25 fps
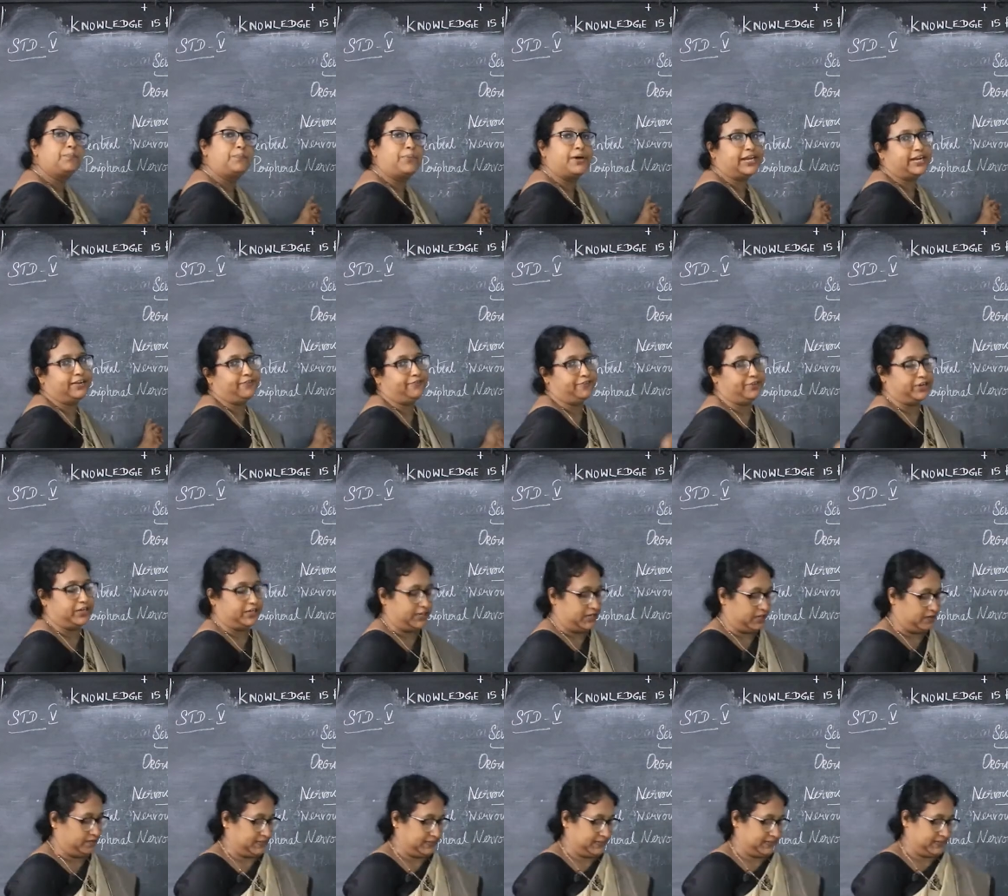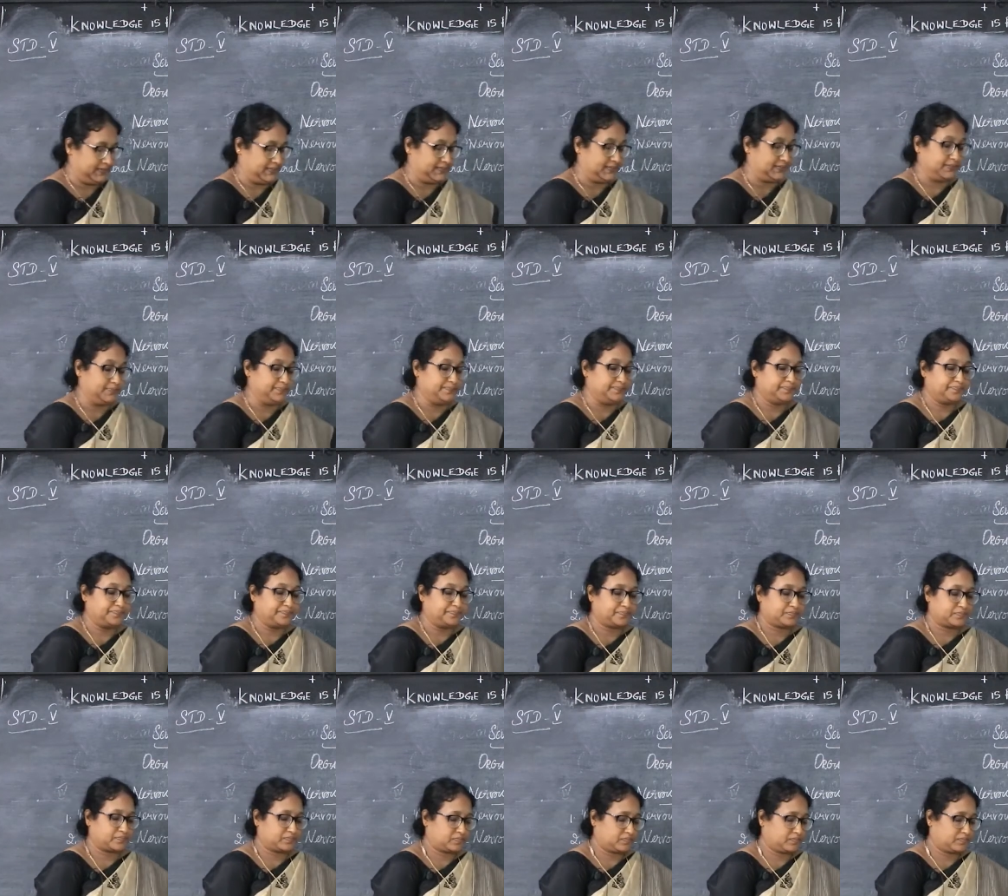peripheral nervous system.
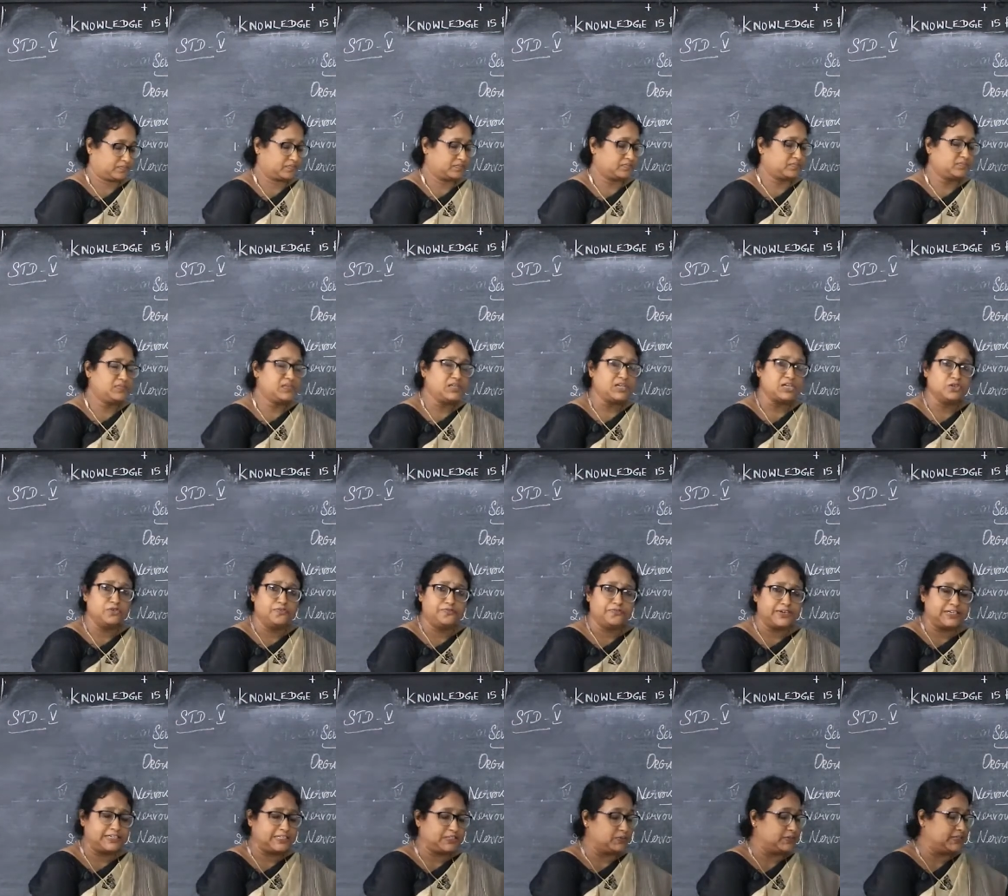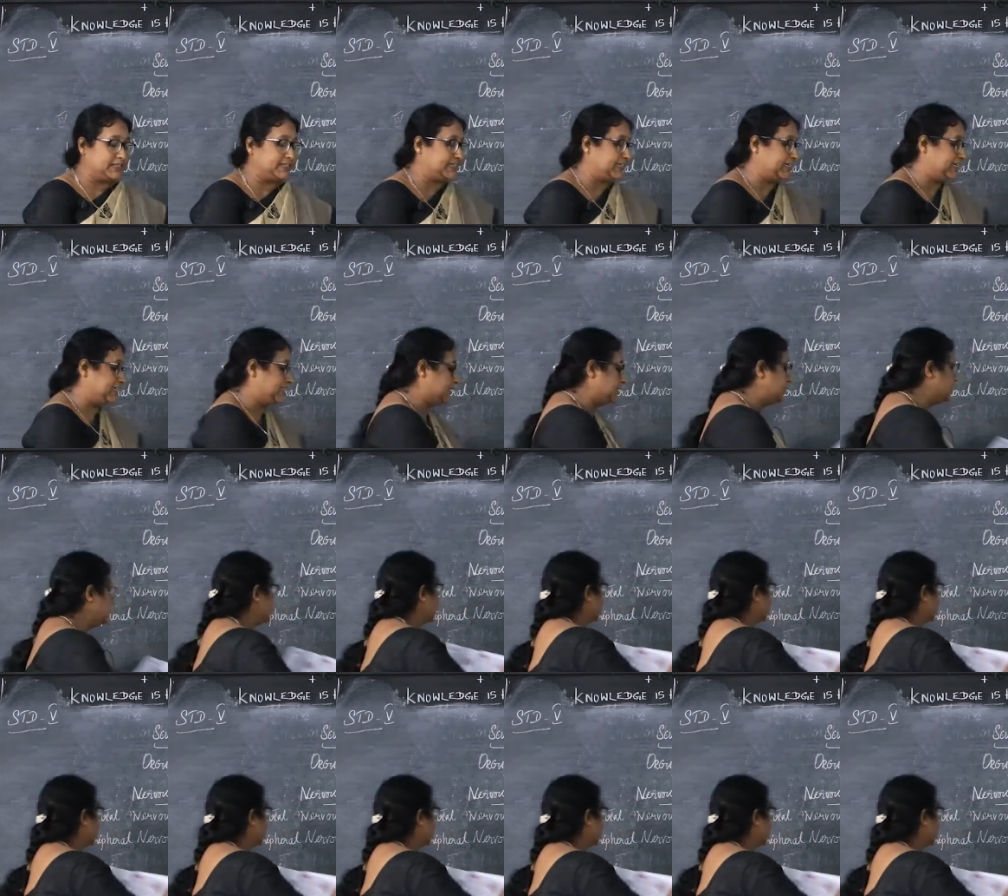Now first we will see the